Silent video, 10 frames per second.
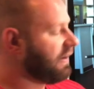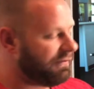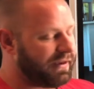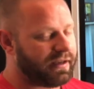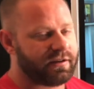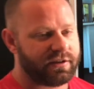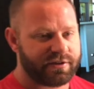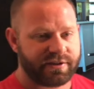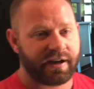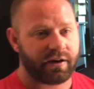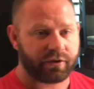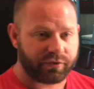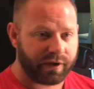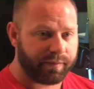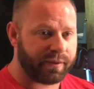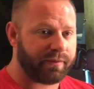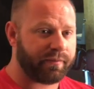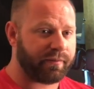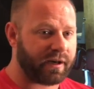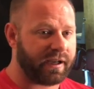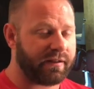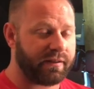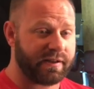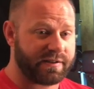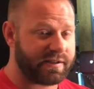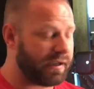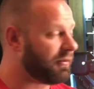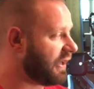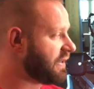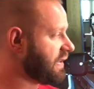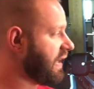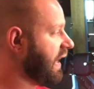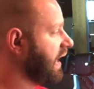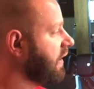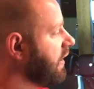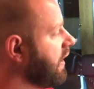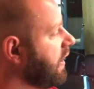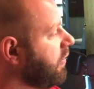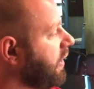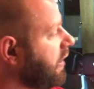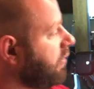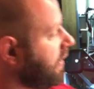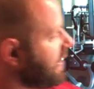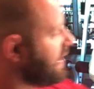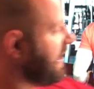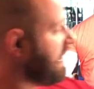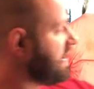advantage style grip, right, that stabilizes the hand, what you will see is